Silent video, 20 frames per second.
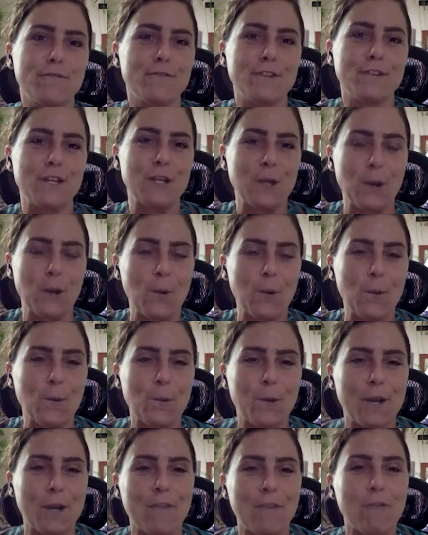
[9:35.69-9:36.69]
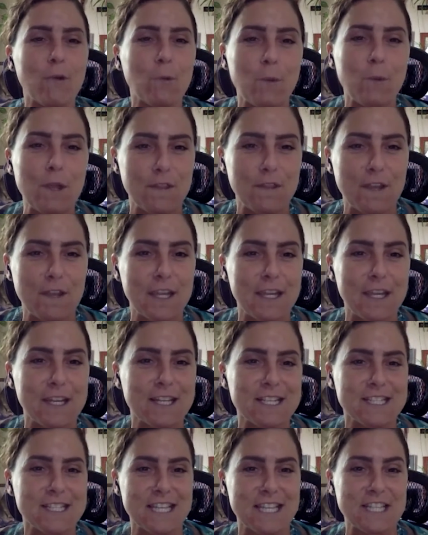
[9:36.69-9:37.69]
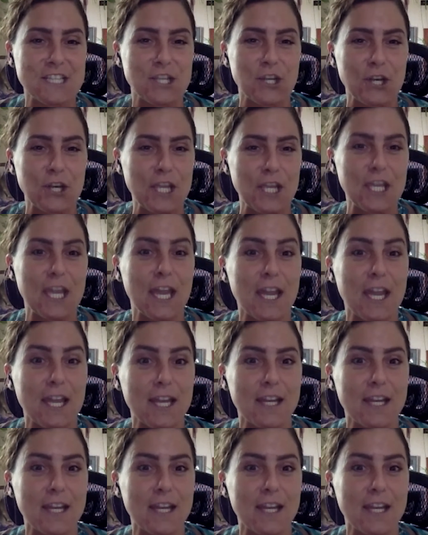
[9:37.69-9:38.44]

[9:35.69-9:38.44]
whatever we think it is that's going to get